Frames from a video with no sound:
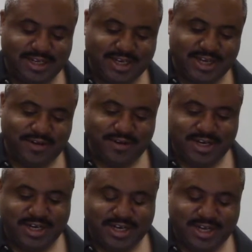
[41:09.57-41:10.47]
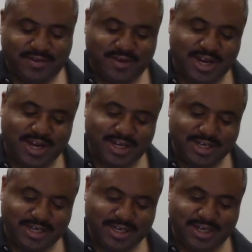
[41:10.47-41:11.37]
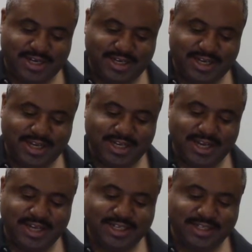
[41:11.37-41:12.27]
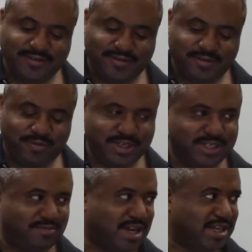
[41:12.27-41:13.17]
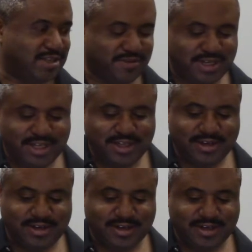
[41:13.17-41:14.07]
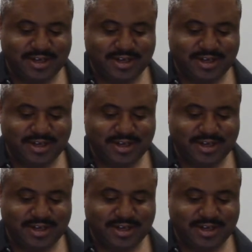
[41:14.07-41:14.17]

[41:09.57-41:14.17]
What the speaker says: not only did they take Elijah from one spot to another,